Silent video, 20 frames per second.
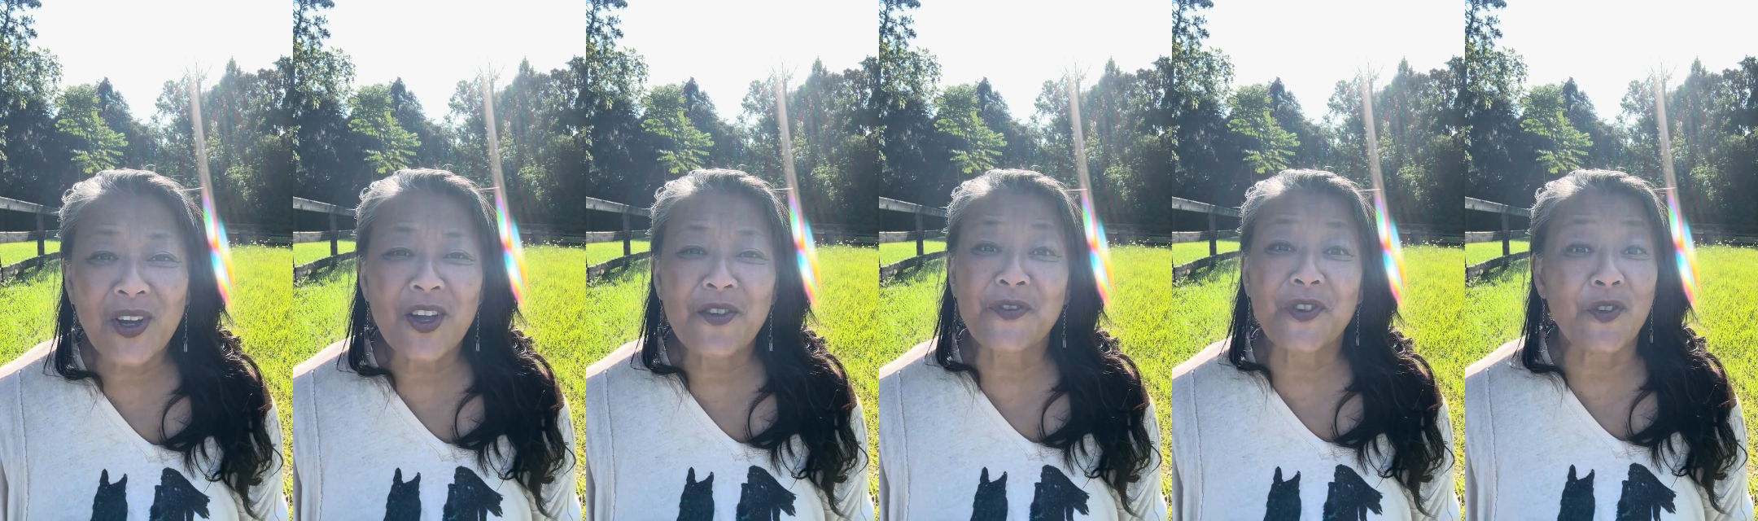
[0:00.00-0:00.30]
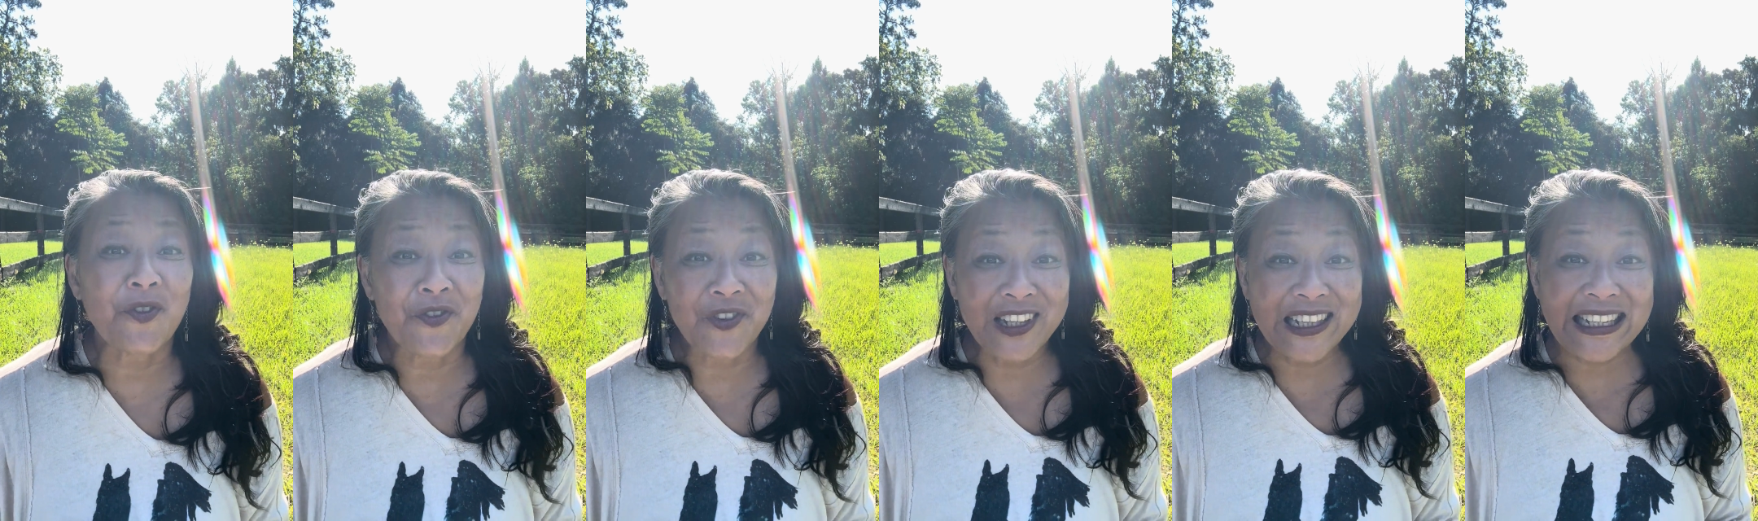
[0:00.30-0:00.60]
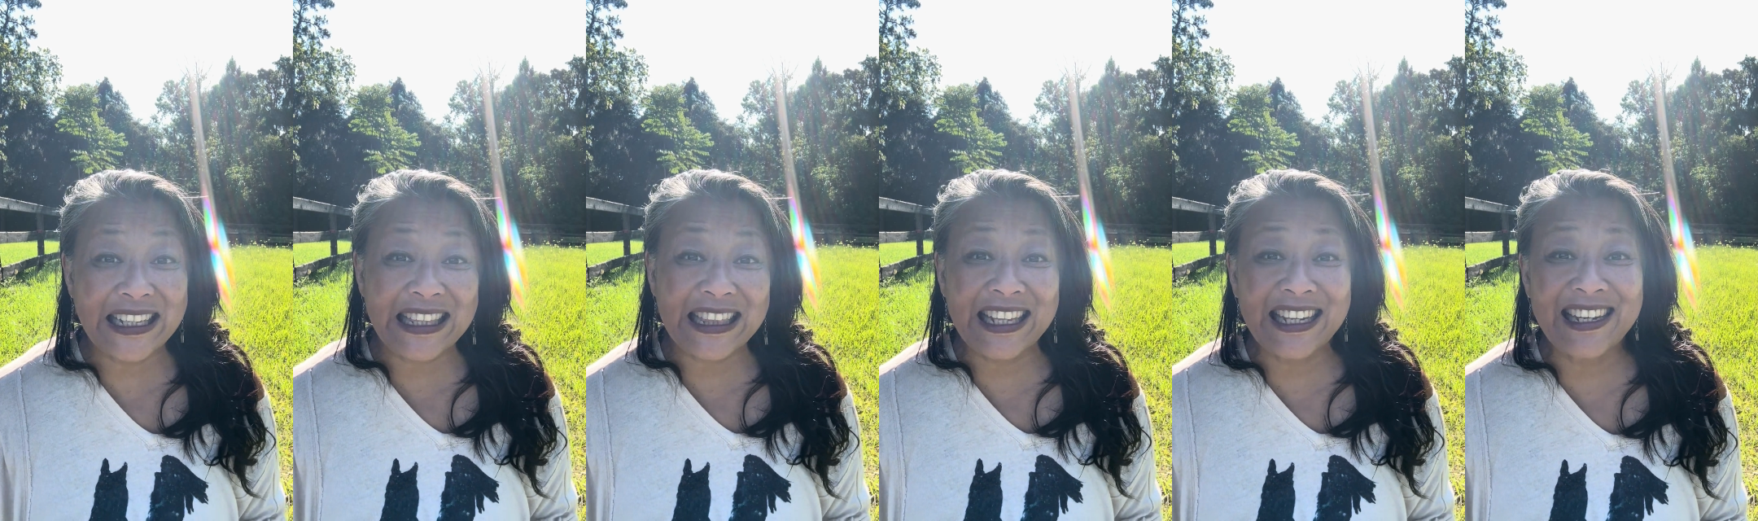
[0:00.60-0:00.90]
if you're
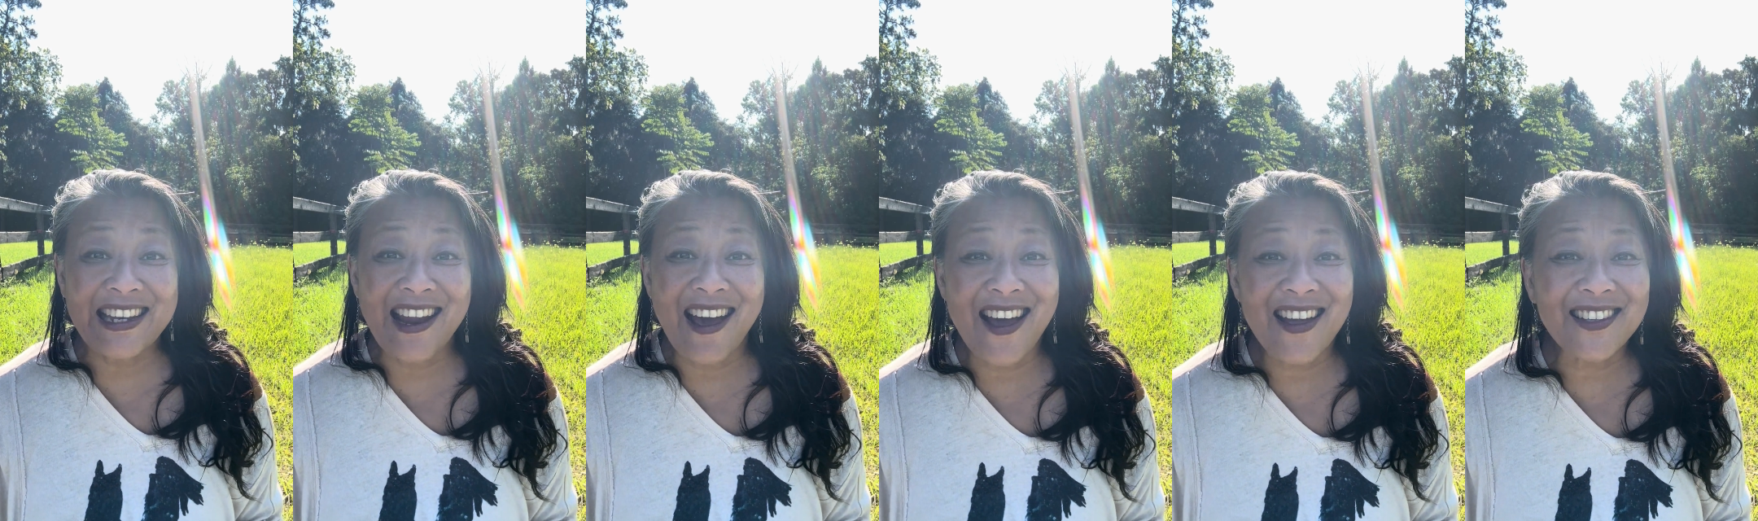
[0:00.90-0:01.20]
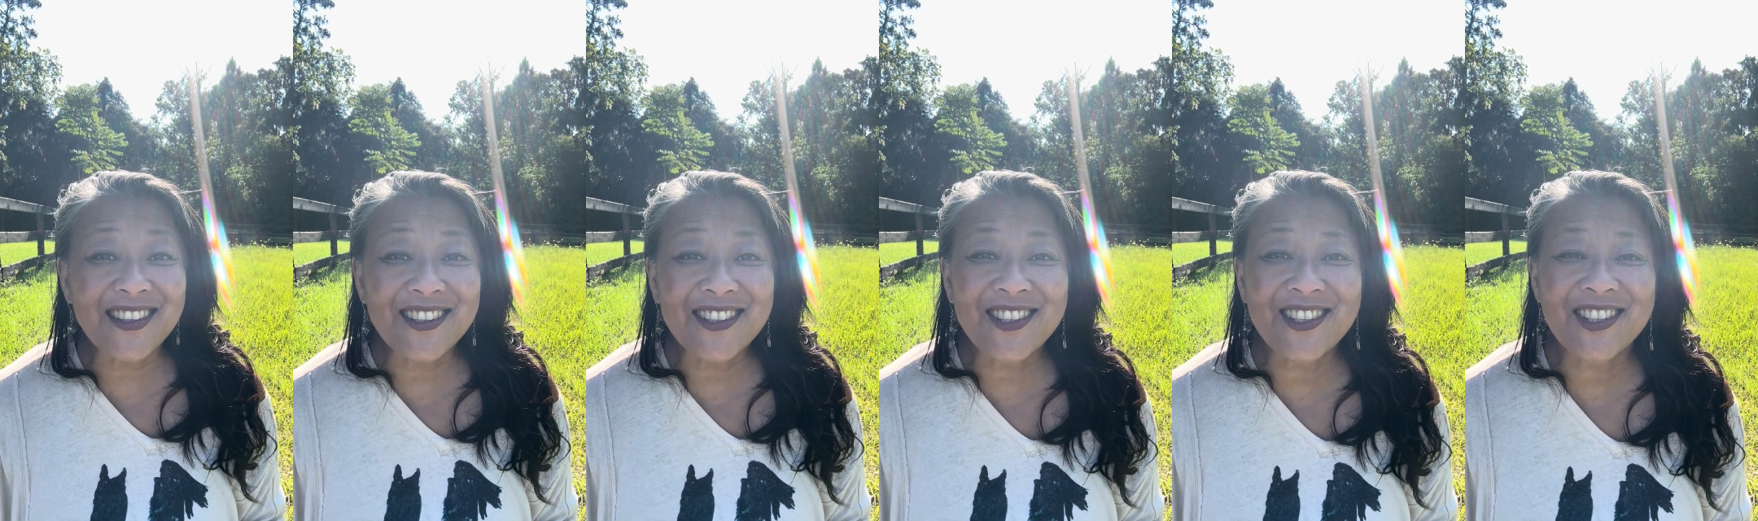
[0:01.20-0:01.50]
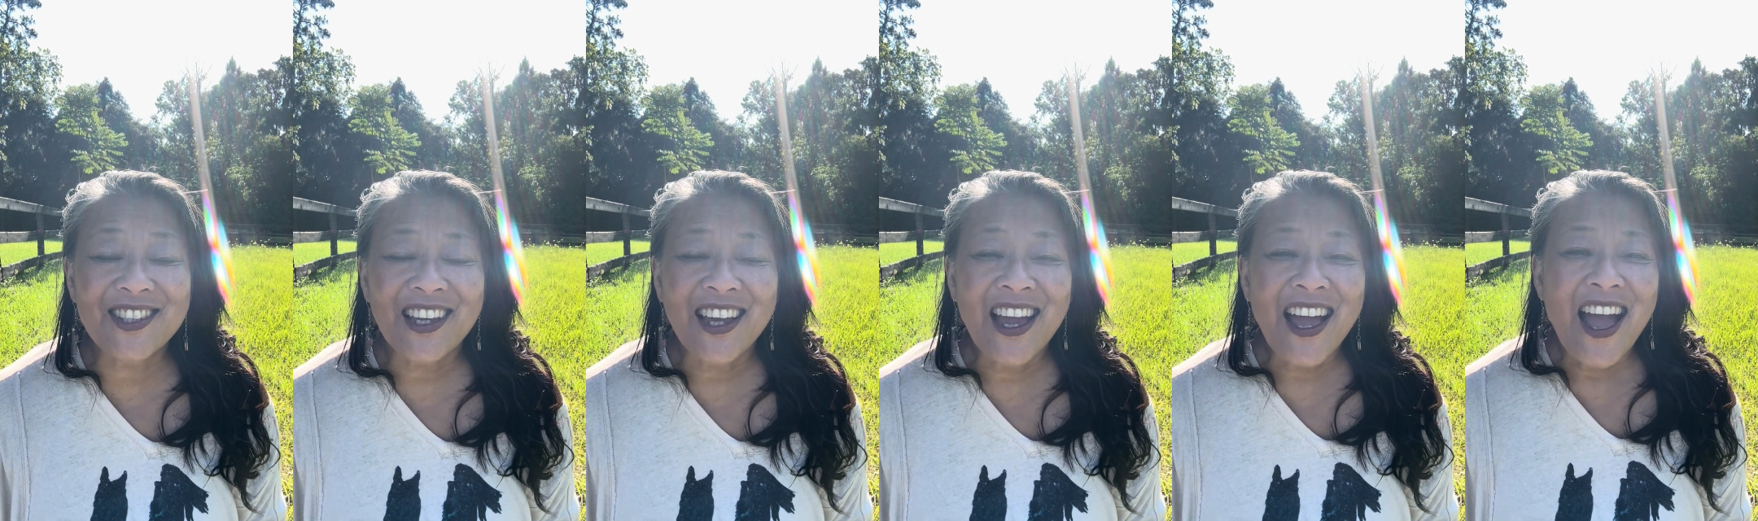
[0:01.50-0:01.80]
feeling the nudge.